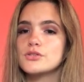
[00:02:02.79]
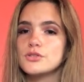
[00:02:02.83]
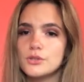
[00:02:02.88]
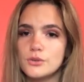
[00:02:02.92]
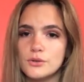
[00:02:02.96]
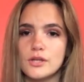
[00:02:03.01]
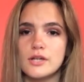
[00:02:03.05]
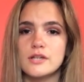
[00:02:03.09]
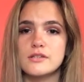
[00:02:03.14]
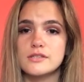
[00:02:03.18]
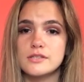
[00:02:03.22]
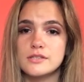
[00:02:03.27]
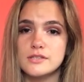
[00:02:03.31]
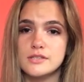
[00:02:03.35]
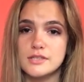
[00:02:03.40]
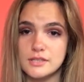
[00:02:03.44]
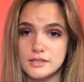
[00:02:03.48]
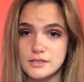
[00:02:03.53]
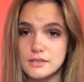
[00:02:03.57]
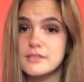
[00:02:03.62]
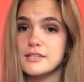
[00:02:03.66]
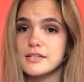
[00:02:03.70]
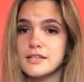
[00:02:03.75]

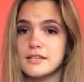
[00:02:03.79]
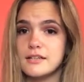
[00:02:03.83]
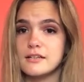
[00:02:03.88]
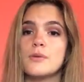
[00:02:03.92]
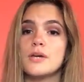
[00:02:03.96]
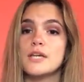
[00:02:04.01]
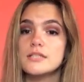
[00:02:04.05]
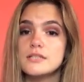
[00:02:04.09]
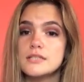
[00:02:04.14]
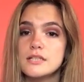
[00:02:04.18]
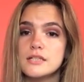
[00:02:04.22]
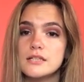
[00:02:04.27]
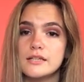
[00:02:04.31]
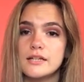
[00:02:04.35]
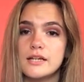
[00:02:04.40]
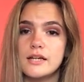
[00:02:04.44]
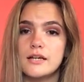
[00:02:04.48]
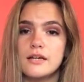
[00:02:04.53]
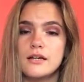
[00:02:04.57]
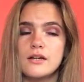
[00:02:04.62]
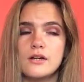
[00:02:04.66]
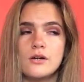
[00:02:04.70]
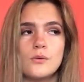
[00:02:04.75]
2016.
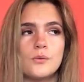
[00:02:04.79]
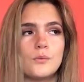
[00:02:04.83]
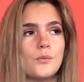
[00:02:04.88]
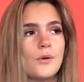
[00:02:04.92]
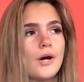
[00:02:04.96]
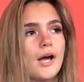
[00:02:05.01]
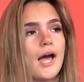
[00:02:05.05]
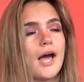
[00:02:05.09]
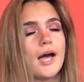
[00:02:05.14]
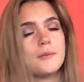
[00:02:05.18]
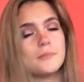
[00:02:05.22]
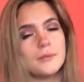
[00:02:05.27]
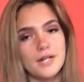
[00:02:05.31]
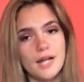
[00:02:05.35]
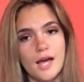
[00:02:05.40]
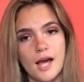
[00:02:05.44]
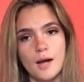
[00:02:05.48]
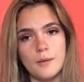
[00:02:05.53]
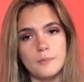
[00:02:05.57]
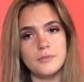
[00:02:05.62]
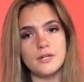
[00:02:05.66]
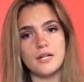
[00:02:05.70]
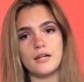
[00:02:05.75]
Basically, what had been
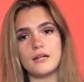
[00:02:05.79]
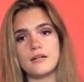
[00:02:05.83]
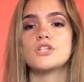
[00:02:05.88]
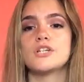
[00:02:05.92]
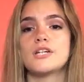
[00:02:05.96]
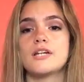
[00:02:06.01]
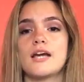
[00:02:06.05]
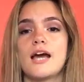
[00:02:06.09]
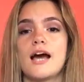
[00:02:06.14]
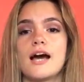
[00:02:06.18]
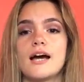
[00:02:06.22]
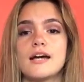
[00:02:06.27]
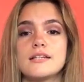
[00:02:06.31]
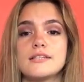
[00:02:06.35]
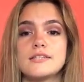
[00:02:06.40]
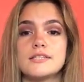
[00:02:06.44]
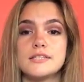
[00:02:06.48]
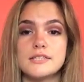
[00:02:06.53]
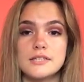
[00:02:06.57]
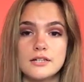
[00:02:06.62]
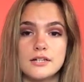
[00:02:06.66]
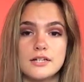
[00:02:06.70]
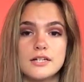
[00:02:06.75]
happening, she had
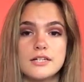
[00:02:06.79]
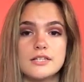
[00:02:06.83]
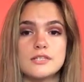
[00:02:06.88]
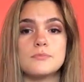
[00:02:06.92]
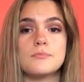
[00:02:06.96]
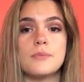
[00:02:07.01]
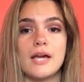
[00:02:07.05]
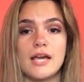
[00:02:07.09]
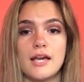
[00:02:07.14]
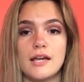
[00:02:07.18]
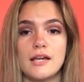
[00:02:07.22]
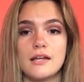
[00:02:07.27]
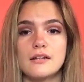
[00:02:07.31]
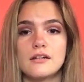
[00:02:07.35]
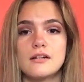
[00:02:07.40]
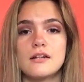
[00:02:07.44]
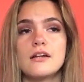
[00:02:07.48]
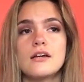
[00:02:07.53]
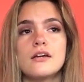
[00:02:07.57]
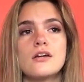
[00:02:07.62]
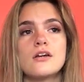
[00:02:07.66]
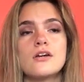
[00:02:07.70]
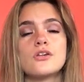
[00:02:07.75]
serious pain
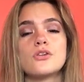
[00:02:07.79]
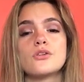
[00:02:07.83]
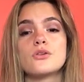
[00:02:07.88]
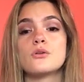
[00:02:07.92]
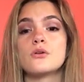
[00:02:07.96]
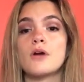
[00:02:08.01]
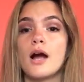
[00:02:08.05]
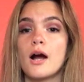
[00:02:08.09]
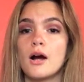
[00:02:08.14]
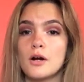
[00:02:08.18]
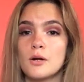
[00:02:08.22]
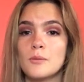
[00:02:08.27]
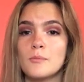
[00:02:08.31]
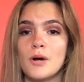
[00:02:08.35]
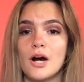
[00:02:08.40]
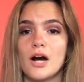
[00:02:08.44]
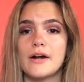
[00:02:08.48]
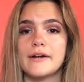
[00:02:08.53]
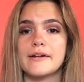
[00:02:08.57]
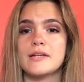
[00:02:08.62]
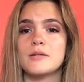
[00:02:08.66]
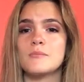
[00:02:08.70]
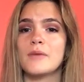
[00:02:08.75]
throughout her
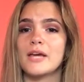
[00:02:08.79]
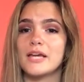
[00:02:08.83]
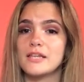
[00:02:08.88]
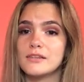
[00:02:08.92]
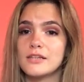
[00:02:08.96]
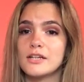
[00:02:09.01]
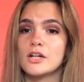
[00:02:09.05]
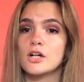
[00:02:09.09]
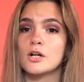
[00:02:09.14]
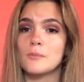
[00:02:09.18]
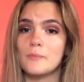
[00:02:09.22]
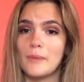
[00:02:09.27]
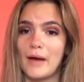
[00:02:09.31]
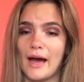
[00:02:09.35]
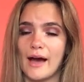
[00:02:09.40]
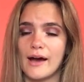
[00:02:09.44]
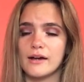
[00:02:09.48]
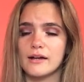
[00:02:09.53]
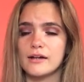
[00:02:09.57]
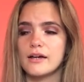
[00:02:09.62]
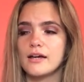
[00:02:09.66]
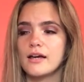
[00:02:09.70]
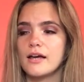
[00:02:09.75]
body, mainly her
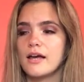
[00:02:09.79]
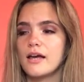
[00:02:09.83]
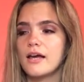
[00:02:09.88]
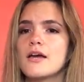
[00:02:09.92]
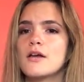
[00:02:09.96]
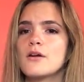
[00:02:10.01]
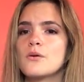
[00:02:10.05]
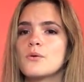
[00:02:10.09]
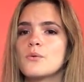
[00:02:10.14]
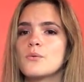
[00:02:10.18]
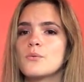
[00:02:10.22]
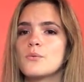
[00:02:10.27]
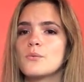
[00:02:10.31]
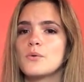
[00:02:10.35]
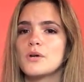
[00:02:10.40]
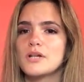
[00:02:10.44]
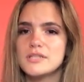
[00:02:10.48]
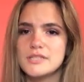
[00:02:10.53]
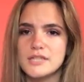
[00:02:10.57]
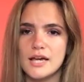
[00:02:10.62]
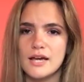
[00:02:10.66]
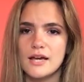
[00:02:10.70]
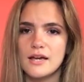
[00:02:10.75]
back. And
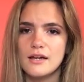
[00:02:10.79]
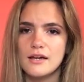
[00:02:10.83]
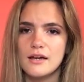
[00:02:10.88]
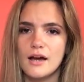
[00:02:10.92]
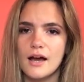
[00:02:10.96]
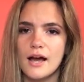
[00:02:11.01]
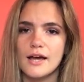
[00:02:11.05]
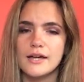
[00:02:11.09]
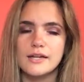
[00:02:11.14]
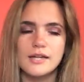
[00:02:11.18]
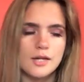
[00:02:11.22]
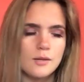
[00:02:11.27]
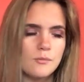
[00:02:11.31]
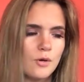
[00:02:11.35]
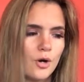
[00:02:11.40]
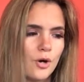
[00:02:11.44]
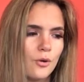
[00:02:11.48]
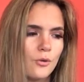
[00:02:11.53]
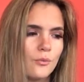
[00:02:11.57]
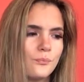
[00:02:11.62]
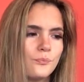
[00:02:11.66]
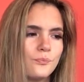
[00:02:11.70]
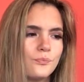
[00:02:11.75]
one day, I came
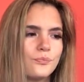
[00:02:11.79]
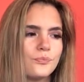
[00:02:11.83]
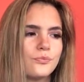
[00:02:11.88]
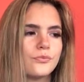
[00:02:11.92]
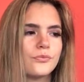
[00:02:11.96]
home,